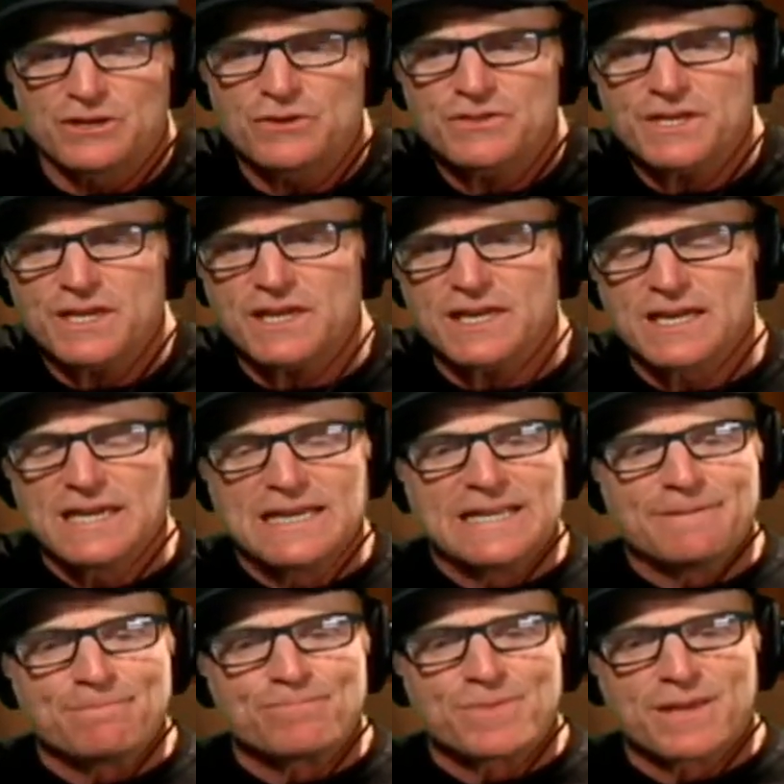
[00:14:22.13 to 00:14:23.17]
You think,
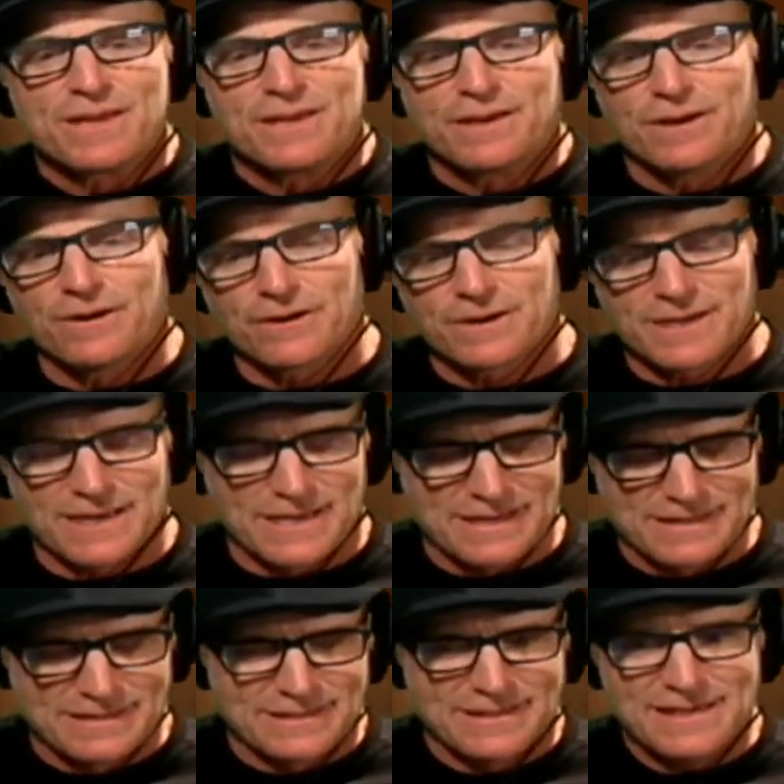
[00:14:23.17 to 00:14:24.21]
okay,
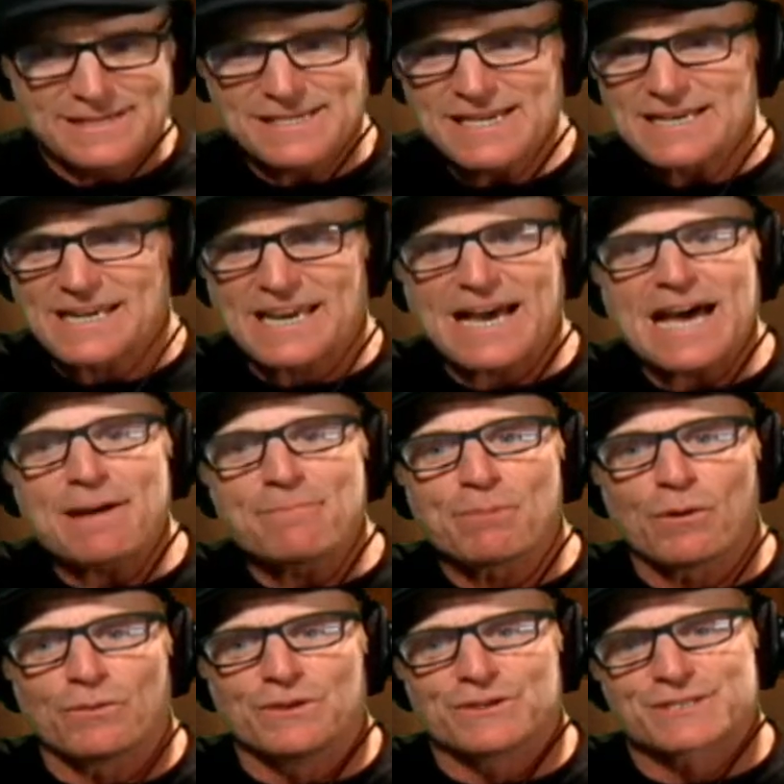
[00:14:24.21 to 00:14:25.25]
he's in
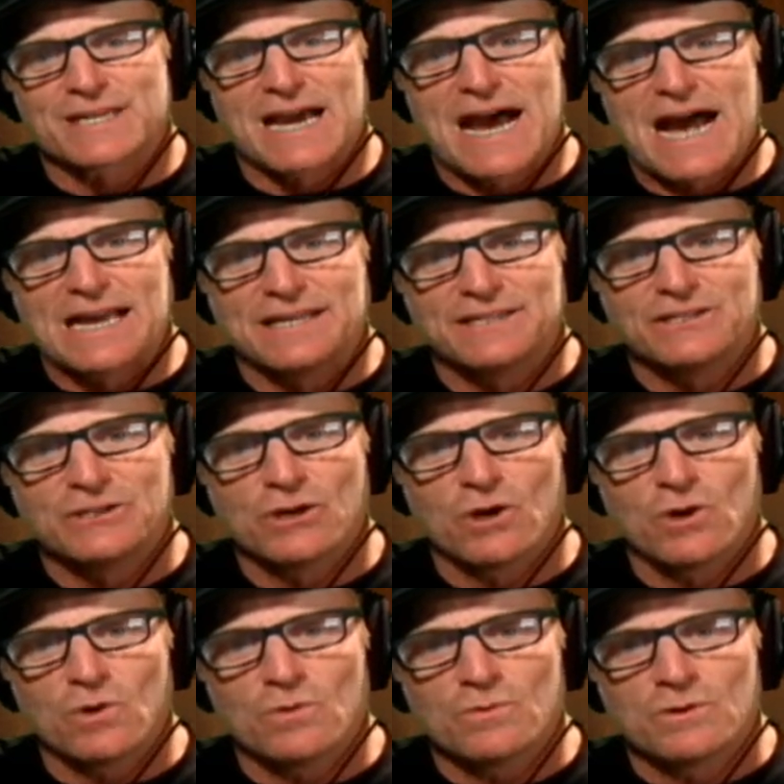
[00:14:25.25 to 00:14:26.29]
Cabo, this guy, you
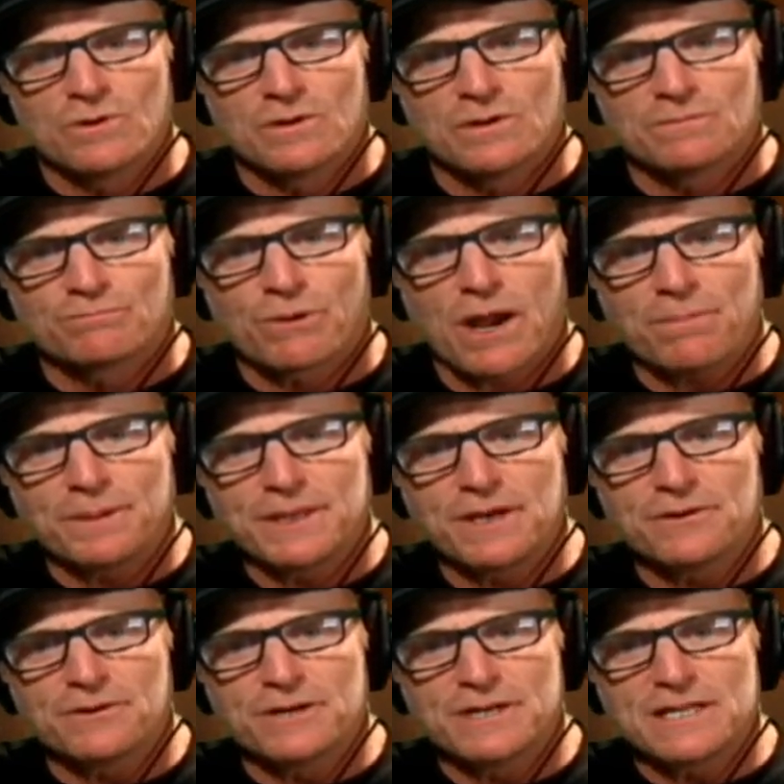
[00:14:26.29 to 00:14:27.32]
know, probably
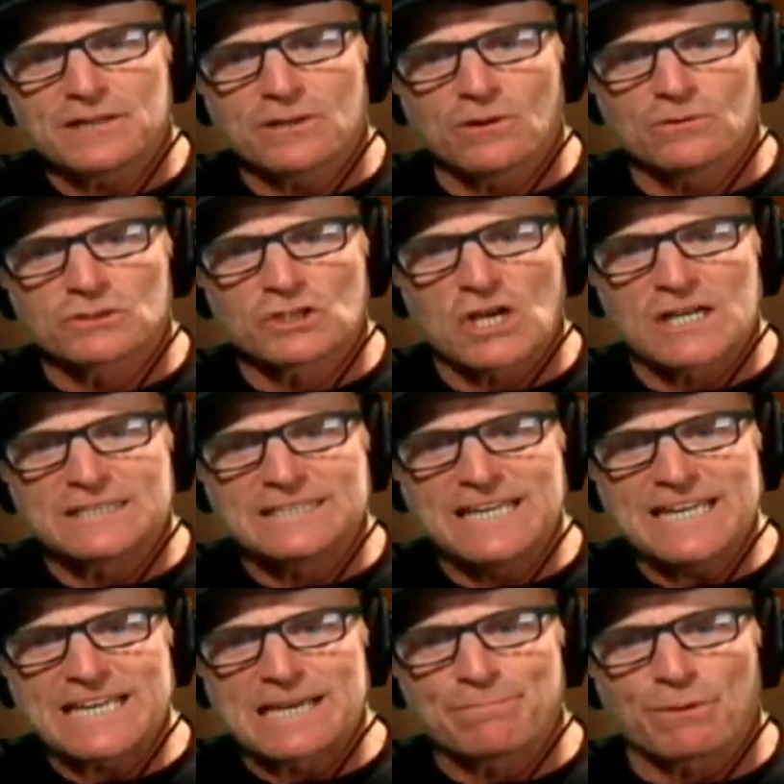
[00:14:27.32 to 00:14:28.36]
underneath those
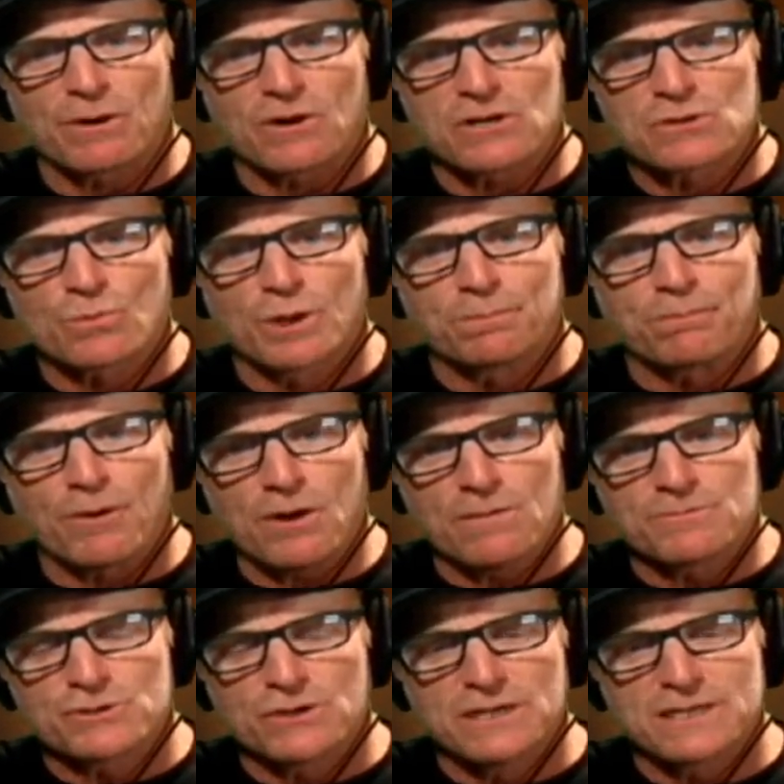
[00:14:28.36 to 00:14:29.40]
tiki bars with
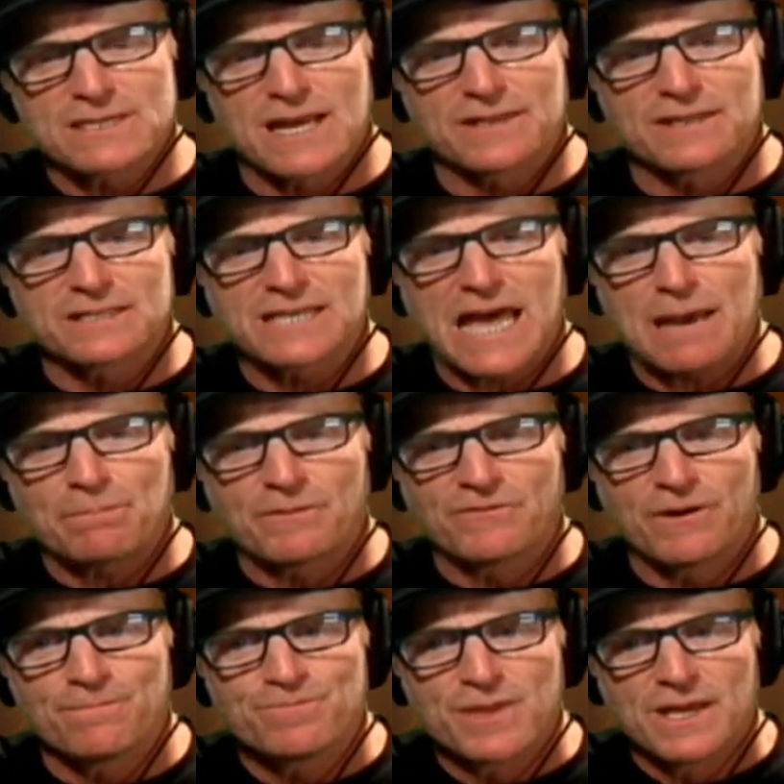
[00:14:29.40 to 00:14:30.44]
palm trees on the top of them.